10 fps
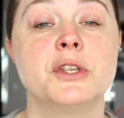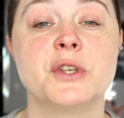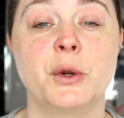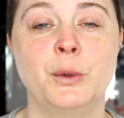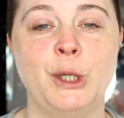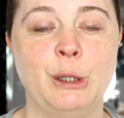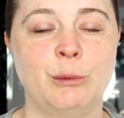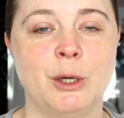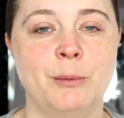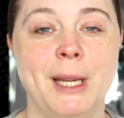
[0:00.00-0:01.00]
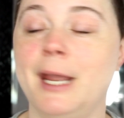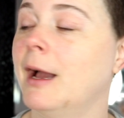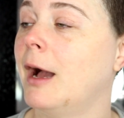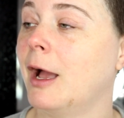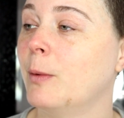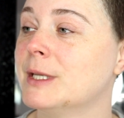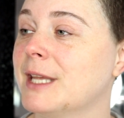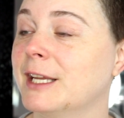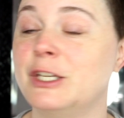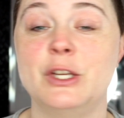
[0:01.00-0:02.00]
So you know me, I
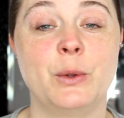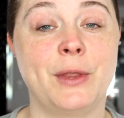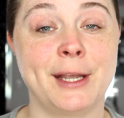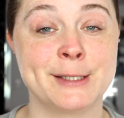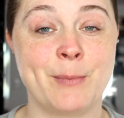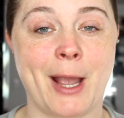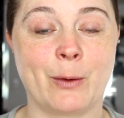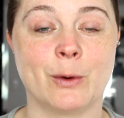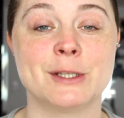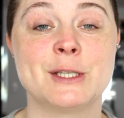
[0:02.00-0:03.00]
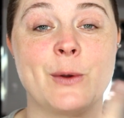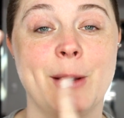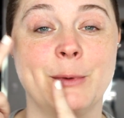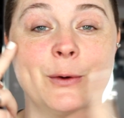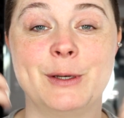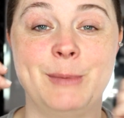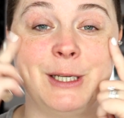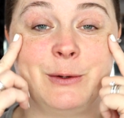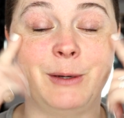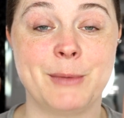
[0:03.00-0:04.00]
always like to do things backwards, so I'm going to
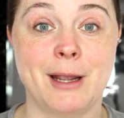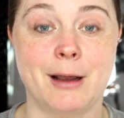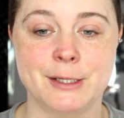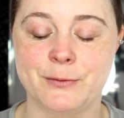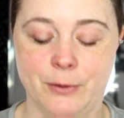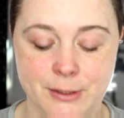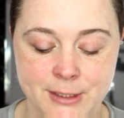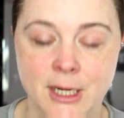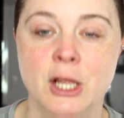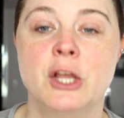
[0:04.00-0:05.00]
be doing my eyes first.